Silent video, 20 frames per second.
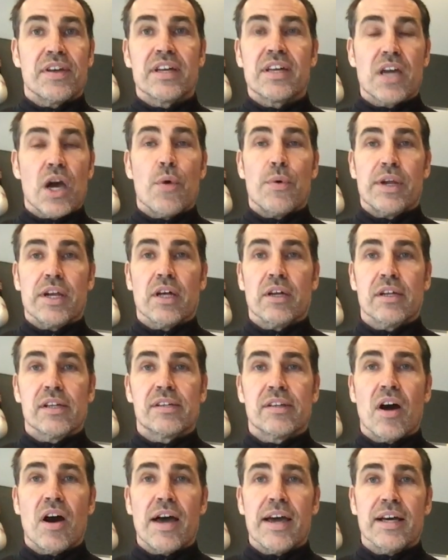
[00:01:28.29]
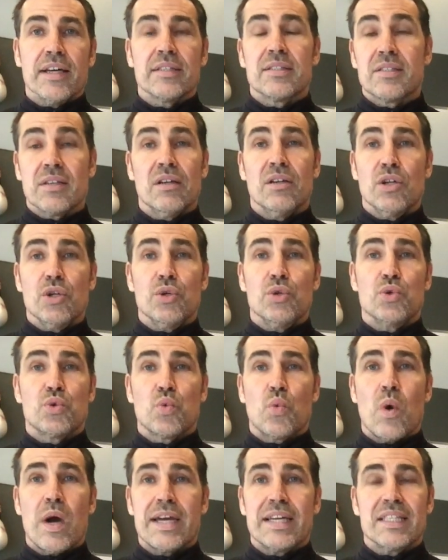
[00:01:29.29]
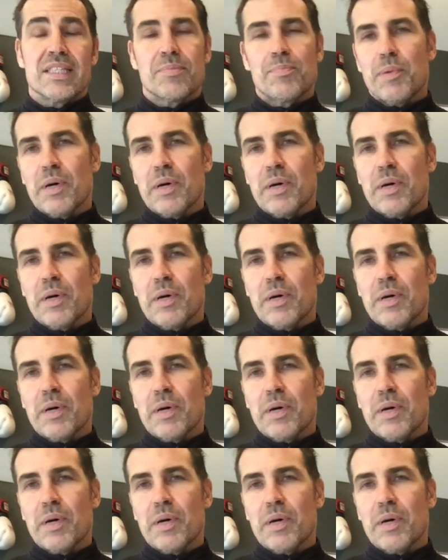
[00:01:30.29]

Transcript: going on a diet, to lose weight.